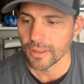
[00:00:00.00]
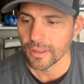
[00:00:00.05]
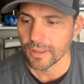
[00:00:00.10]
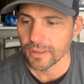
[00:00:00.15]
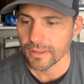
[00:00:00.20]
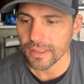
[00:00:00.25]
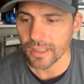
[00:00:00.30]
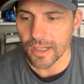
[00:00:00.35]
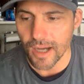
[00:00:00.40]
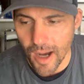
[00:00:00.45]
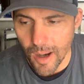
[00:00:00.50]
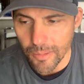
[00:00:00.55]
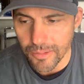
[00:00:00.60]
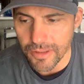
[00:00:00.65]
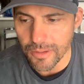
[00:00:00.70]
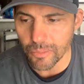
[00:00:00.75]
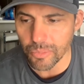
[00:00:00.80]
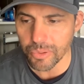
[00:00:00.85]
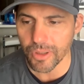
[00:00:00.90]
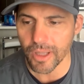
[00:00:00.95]
to
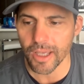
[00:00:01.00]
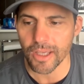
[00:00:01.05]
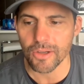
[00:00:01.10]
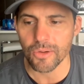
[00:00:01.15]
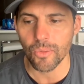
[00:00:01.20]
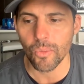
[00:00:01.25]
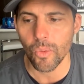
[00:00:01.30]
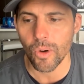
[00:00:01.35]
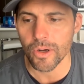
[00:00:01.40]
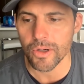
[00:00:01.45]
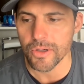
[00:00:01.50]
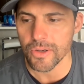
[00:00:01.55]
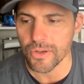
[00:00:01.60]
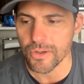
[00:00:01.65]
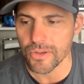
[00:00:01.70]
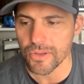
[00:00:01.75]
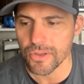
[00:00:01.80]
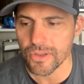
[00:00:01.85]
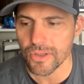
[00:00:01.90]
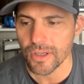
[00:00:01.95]
contemplate your
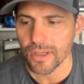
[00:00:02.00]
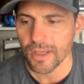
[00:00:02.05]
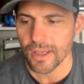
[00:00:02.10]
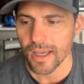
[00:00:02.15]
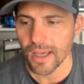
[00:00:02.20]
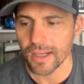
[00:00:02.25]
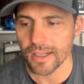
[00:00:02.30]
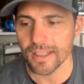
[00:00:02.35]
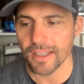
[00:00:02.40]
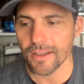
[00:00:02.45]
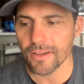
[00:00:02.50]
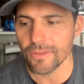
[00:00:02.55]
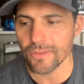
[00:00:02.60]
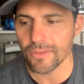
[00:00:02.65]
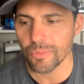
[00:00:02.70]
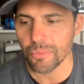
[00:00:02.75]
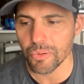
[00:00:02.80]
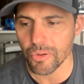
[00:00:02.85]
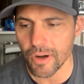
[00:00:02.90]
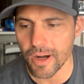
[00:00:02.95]
wonders, and
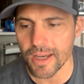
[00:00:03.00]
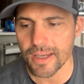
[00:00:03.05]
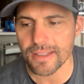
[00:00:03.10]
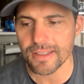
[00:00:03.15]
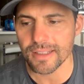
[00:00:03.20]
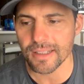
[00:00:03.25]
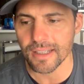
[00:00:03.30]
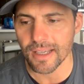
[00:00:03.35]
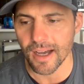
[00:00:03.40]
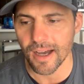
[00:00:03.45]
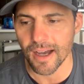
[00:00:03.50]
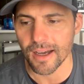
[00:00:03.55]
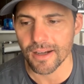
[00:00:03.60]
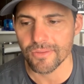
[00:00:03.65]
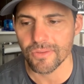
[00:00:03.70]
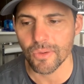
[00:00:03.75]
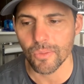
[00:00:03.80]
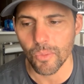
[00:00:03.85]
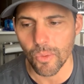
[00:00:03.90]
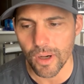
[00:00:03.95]
give praise to God
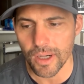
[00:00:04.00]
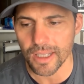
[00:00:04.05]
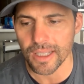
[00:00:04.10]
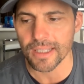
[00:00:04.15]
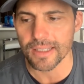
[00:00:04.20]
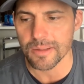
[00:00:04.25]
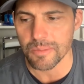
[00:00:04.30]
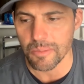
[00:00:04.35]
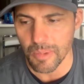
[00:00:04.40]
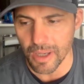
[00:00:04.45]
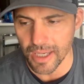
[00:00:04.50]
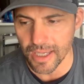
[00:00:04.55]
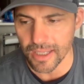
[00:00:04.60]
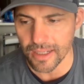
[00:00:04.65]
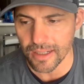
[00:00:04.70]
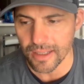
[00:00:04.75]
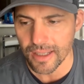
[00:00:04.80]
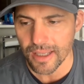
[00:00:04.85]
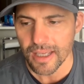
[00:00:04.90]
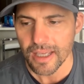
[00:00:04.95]
for what he has made.
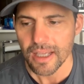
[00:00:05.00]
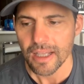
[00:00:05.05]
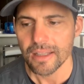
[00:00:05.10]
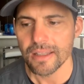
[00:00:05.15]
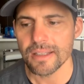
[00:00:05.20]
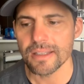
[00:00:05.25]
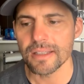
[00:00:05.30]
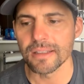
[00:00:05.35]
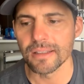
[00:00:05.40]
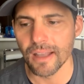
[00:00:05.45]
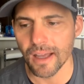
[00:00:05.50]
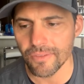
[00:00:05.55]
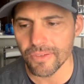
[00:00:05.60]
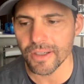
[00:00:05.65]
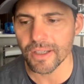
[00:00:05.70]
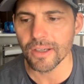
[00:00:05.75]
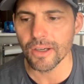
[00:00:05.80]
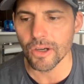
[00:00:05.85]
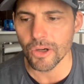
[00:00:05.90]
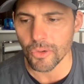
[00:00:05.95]
This
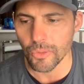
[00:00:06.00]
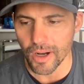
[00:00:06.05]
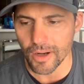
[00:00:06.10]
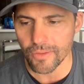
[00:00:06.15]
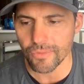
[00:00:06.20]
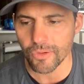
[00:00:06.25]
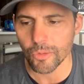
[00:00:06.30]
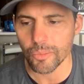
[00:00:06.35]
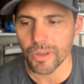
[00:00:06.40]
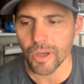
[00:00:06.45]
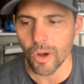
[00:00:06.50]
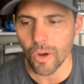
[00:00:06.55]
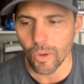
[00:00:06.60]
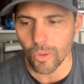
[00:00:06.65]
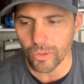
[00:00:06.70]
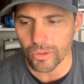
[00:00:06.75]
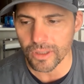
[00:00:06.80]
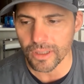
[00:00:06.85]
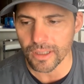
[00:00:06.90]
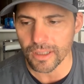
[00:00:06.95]
loving, grateful
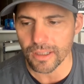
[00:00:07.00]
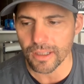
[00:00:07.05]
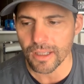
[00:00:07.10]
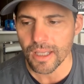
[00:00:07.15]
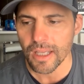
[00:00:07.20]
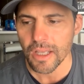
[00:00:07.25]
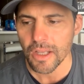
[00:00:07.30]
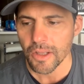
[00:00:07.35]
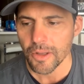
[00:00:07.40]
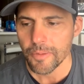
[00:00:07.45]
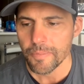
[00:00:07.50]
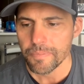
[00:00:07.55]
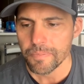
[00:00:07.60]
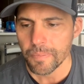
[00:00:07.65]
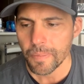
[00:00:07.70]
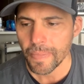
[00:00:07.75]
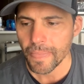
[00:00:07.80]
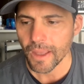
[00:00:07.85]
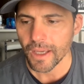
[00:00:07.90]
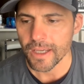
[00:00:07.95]
beholding
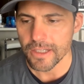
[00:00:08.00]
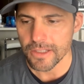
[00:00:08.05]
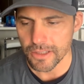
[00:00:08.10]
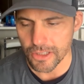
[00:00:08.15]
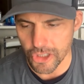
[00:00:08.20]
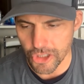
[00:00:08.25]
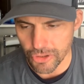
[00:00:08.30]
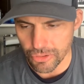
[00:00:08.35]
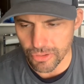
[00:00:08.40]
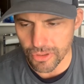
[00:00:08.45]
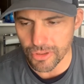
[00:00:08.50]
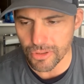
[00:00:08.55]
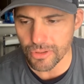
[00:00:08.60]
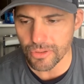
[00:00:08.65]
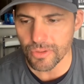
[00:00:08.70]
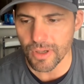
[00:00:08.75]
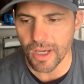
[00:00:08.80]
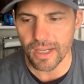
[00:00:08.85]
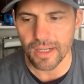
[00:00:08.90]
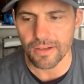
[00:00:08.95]
is the
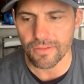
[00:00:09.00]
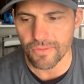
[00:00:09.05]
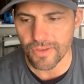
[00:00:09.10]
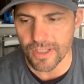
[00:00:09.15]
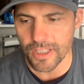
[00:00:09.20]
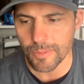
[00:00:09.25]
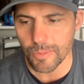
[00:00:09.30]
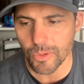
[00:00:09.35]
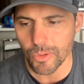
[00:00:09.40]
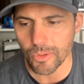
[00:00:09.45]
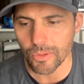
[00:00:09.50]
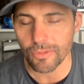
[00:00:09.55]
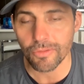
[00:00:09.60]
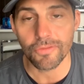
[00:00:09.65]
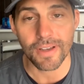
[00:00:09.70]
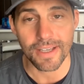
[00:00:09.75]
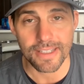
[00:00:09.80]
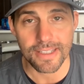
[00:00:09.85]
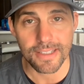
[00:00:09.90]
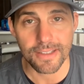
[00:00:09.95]
true and invisible
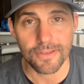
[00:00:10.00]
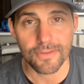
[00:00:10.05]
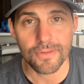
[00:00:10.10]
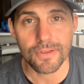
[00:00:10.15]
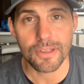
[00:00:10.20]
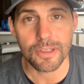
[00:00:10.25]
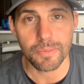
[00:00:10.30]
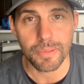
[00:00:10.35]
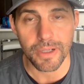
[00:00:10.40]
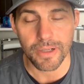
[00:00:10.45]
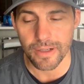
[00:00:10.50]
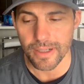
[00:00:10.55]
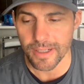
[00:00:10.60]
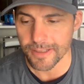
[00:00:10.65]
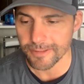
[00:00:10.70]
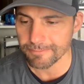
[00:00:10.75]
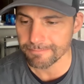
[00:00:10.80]
festive spirit.